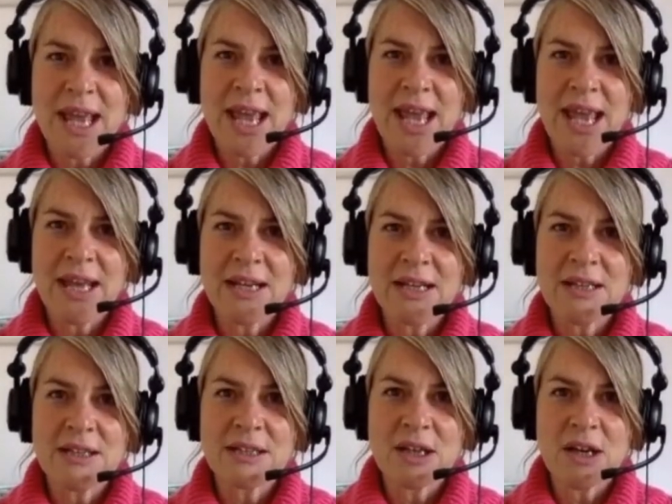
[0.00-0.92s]

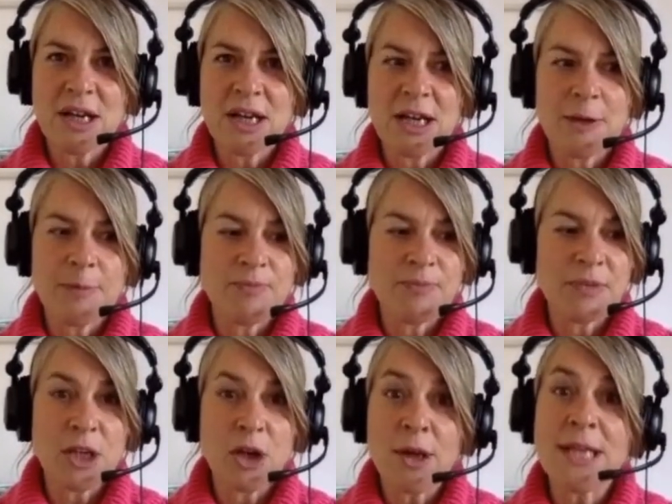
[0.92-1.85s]
and
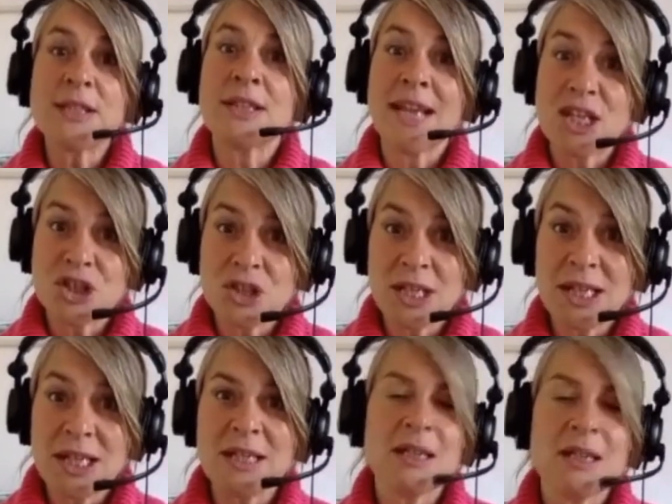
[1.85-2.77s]

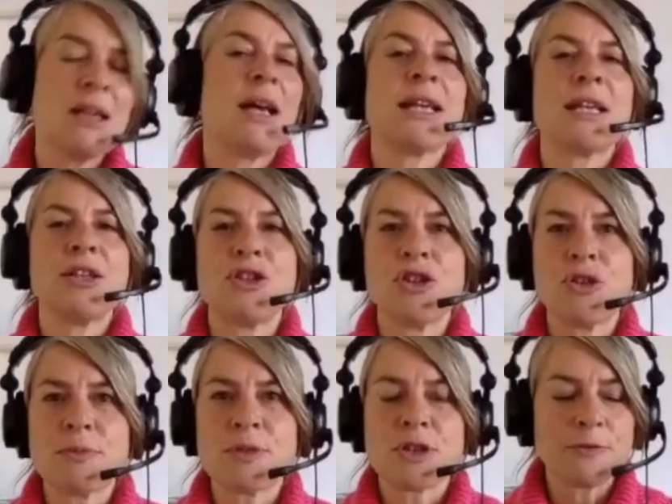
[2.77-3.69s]
internationally, like in
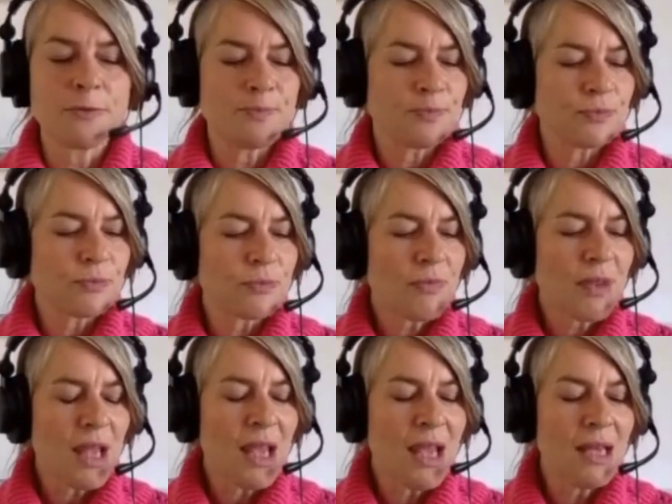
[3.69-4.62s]
terms of,
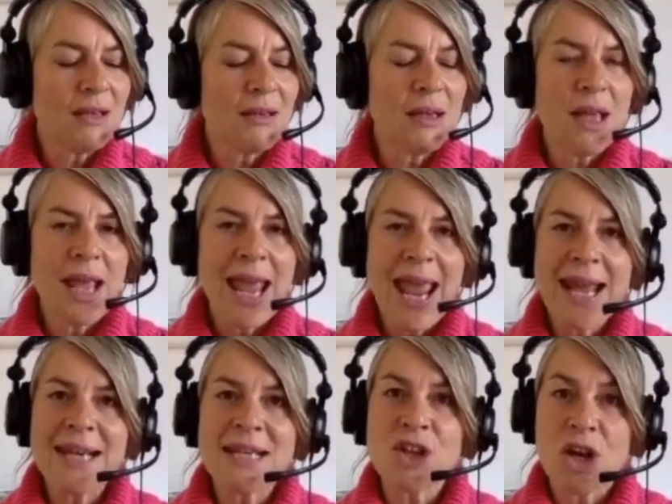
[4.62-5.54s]
and
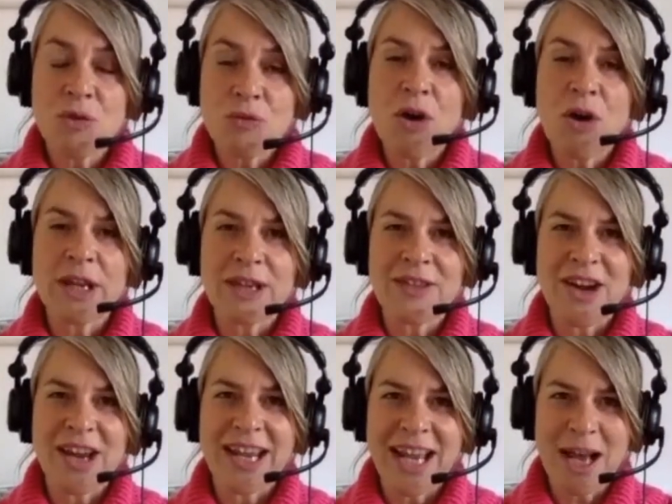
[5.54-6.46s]
it's ironic that
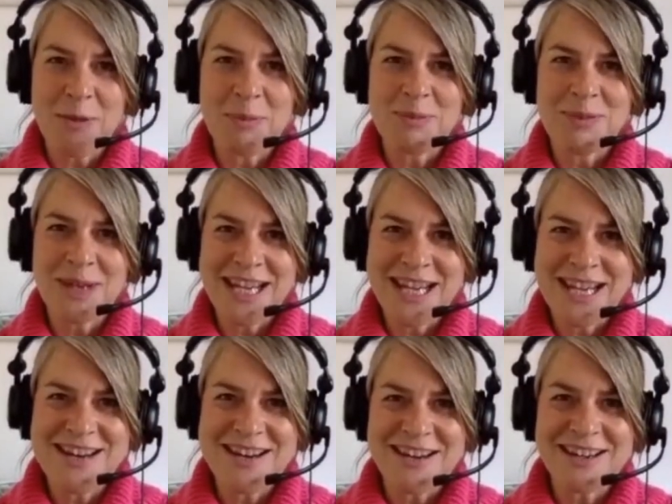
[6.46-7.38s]
I come
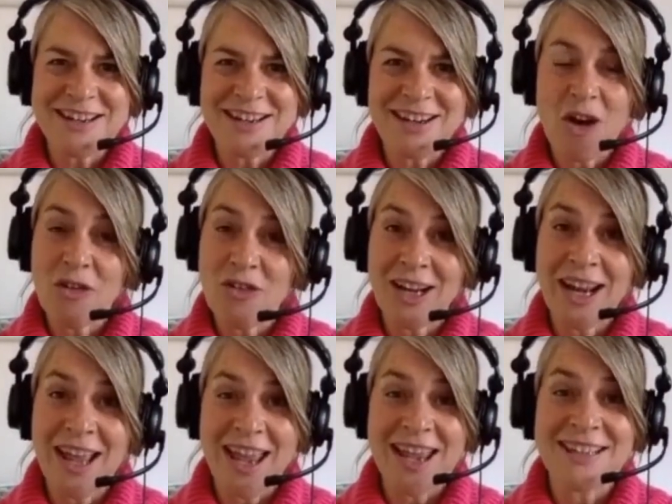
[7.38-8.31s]
here on the
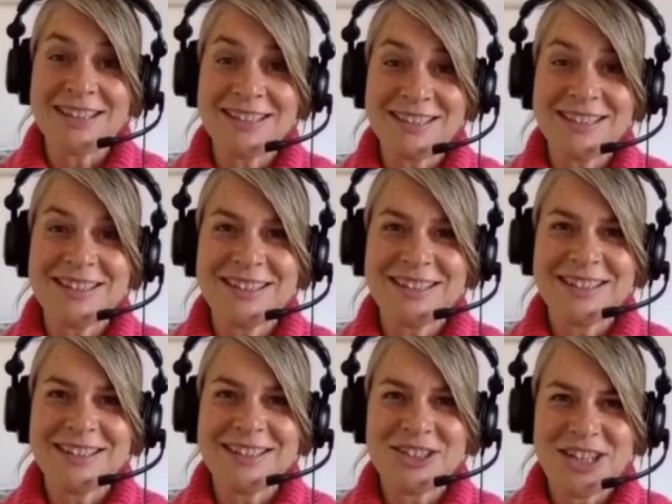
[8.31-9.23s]
land
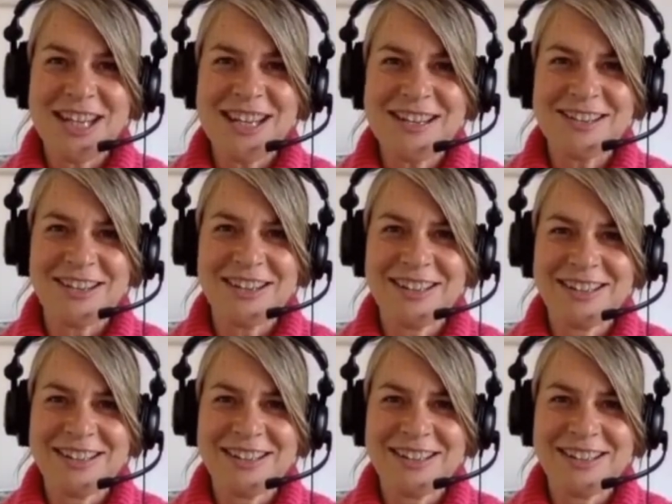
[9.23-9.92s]
to heal.